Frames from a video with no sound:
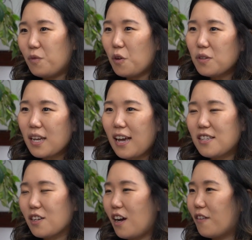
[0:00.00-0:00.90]
Those
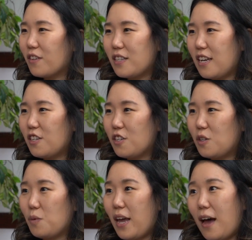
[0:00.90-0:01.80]
kinds of
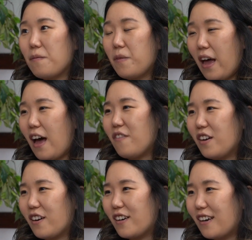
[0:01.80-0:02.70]
conversations we have
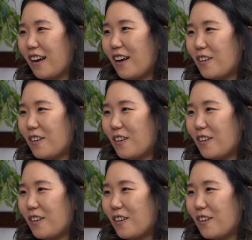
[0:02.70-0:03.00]
in our